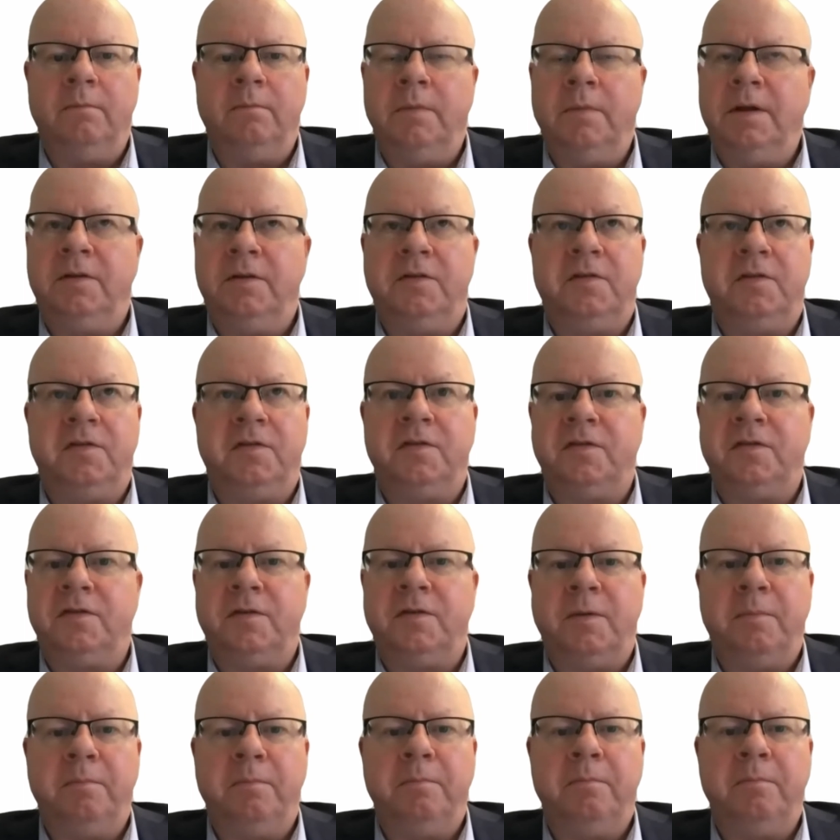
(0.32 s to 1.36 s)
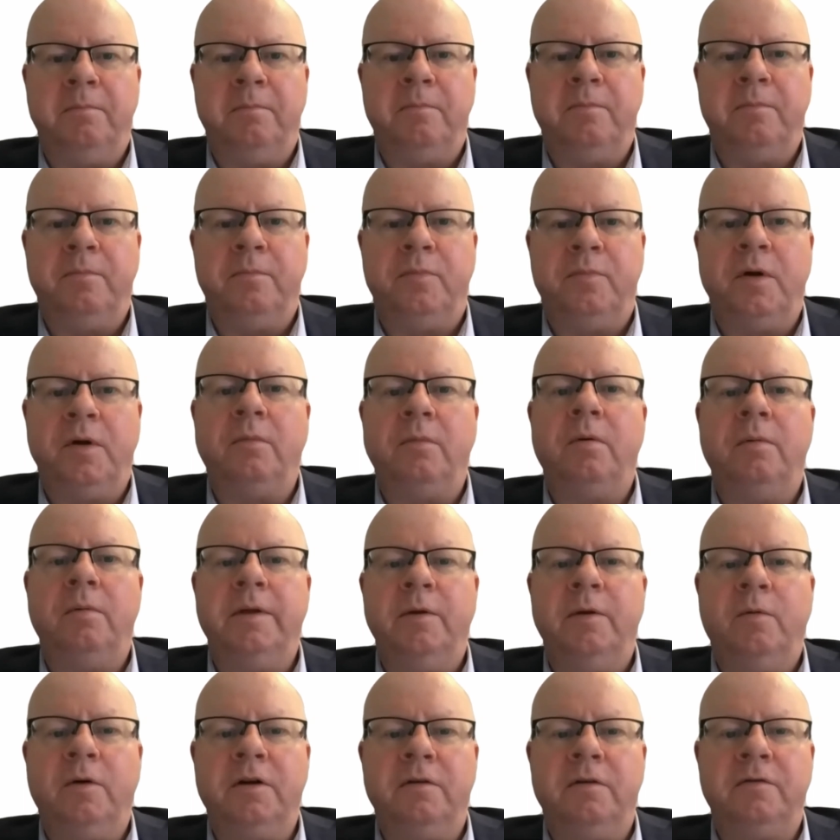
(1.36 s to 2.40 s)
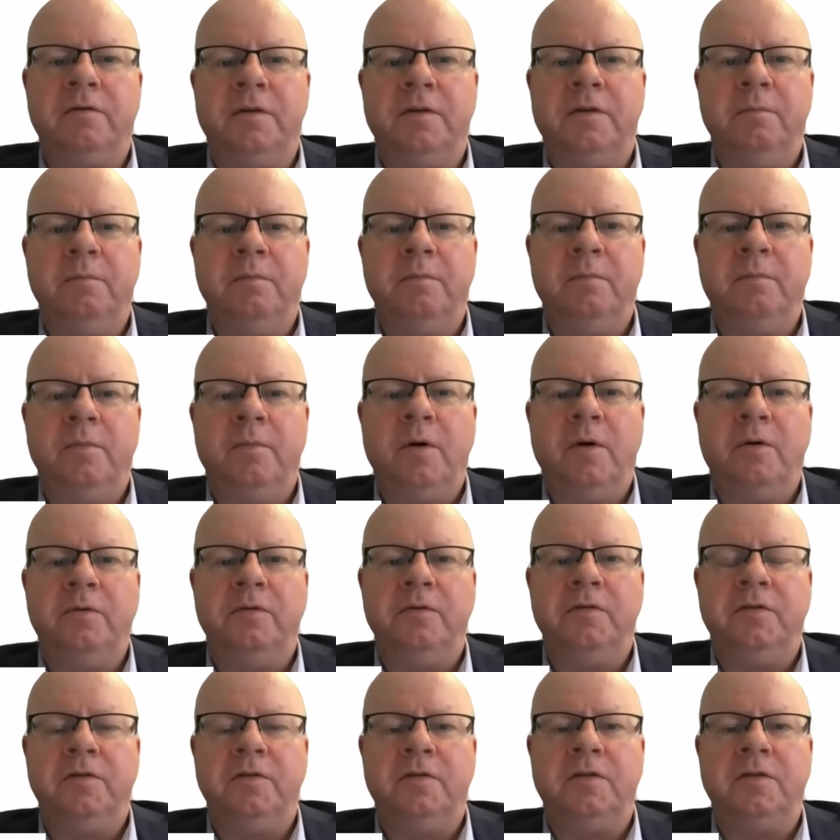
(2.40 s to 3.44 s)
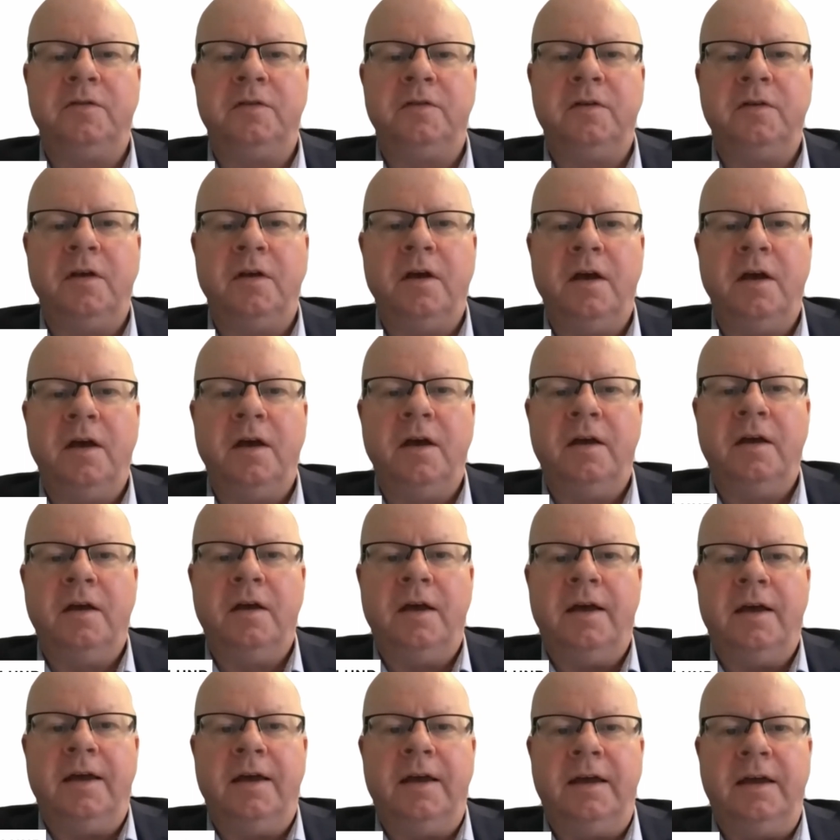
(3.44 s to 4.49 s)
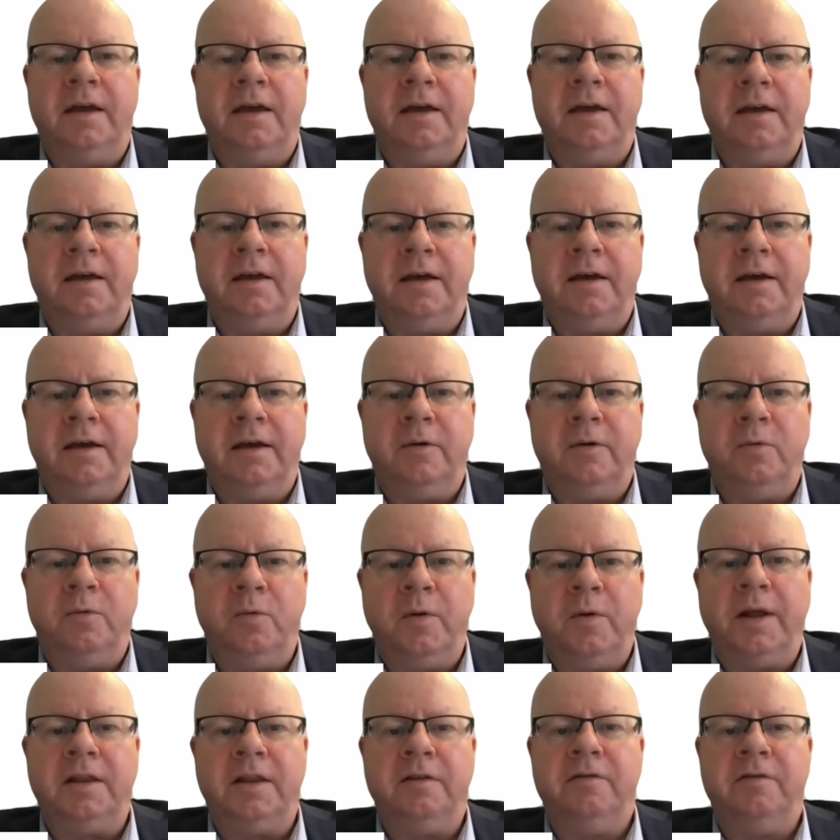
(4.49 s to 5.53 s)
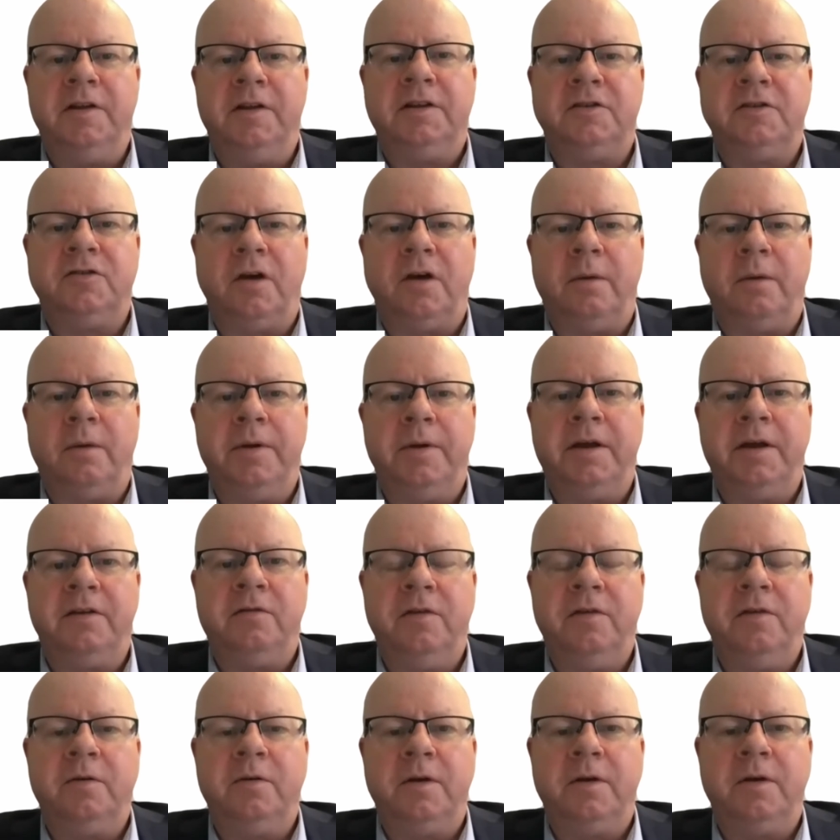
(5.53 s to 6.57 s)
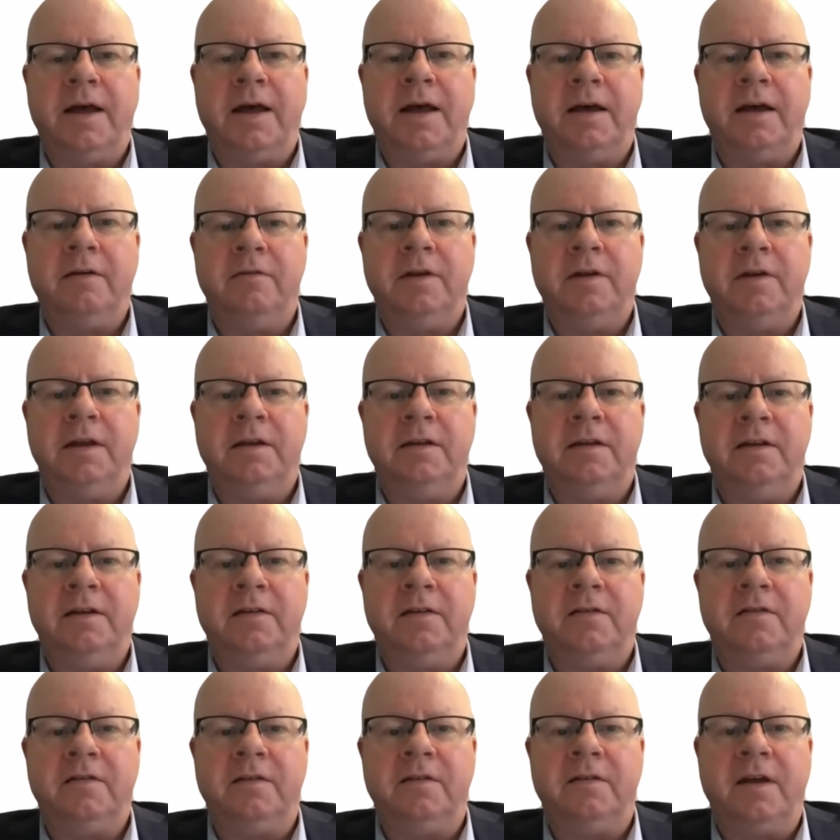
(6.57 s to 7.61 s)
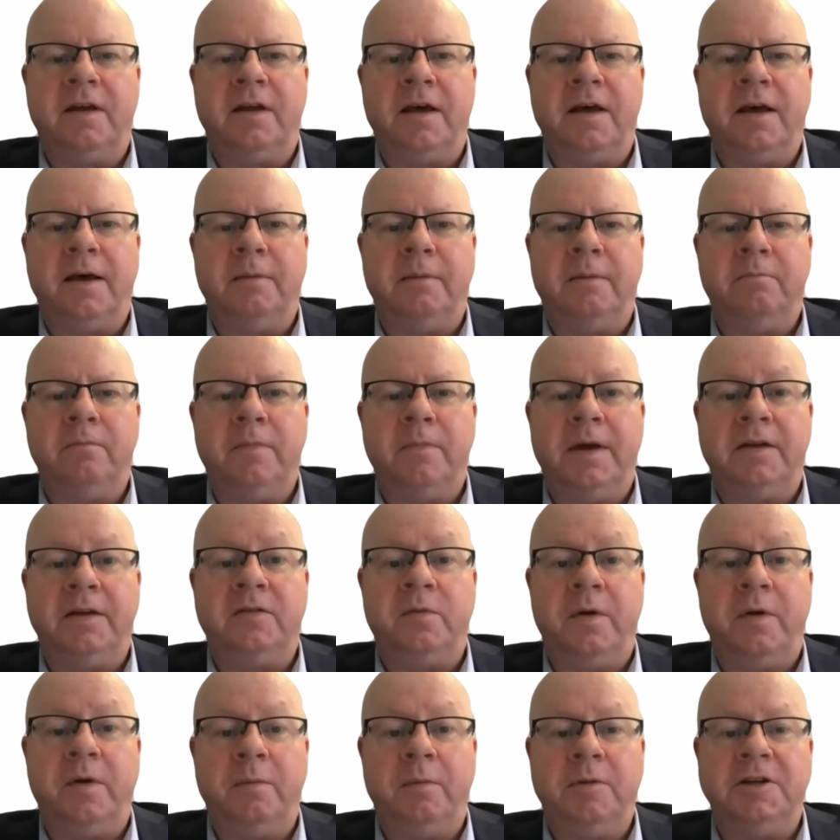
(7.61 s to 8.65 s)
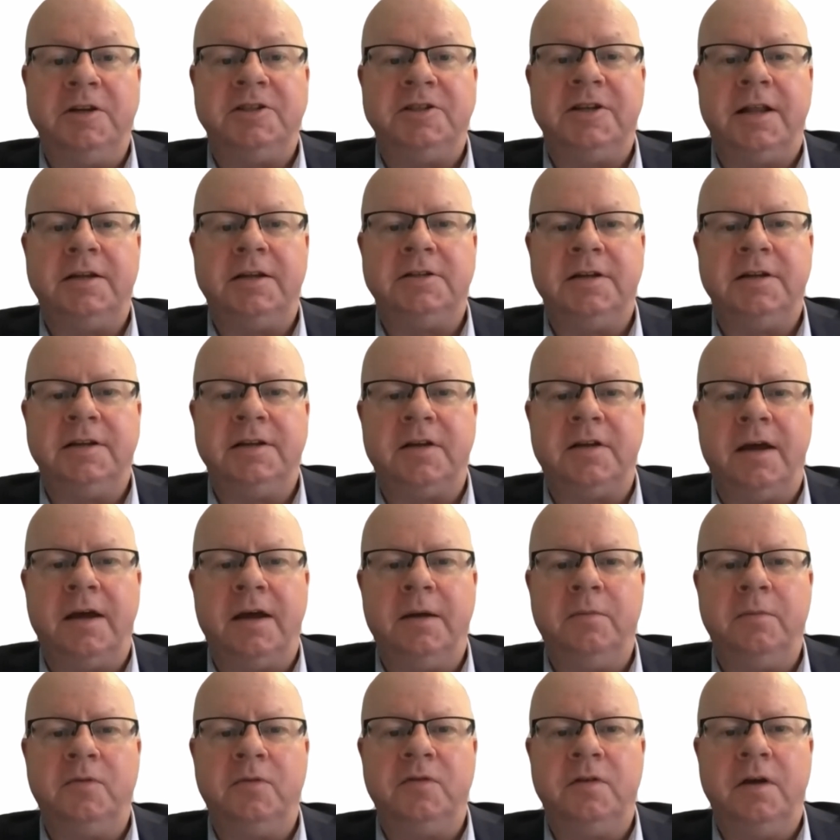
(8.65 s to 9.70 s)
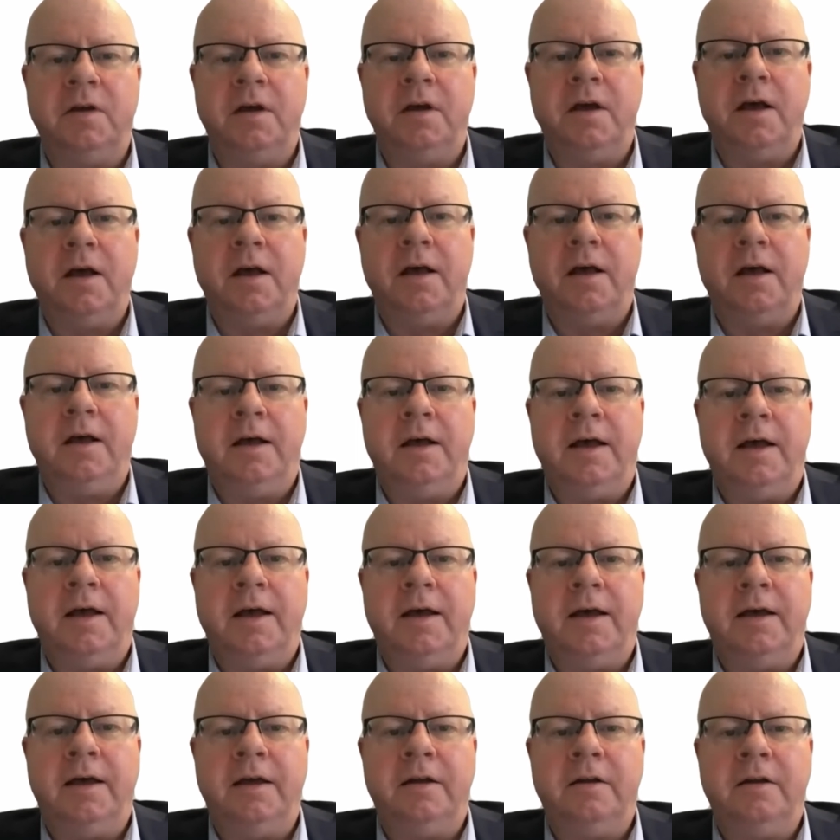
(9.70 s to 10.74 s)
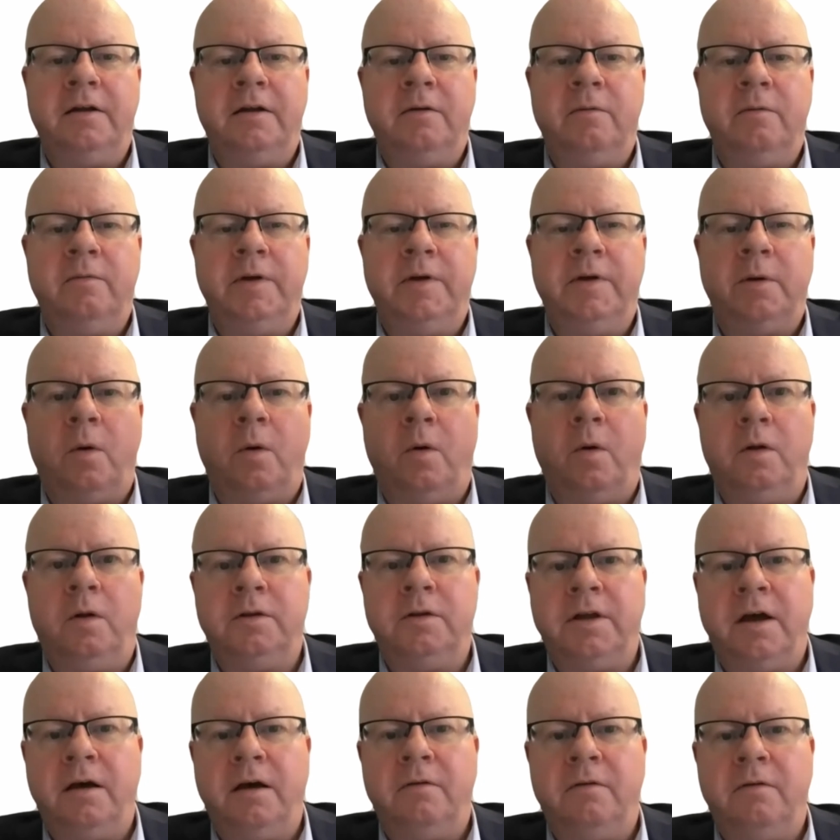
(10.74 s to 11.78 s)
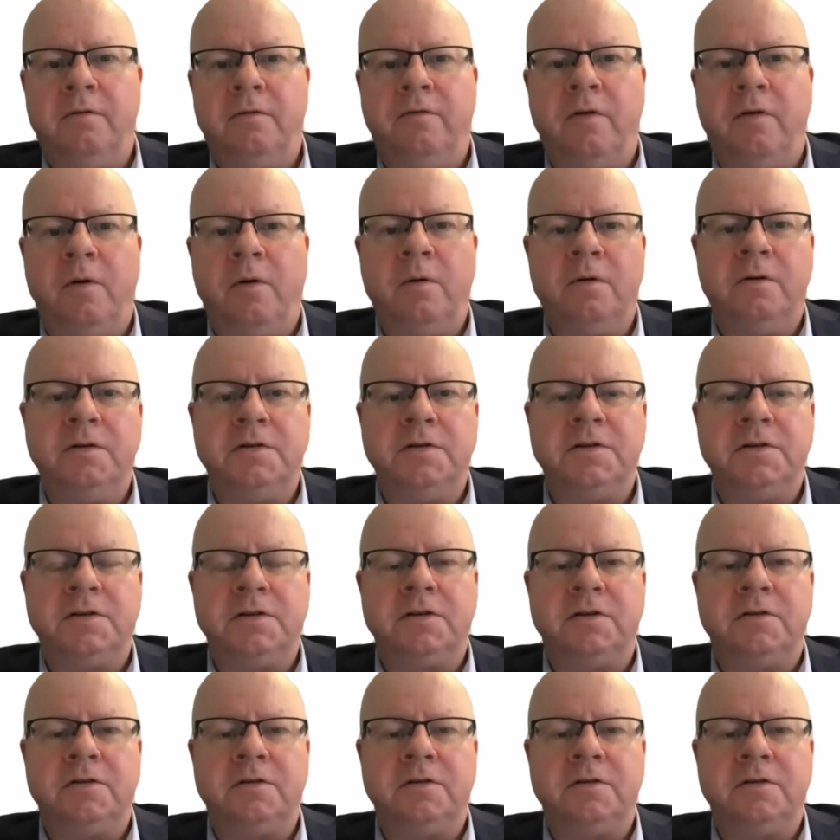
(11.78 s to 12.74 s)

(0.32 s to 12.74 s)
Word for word: It's probably one of the most relevant topics we could have in these um, extremely challenging times. And we're all now focused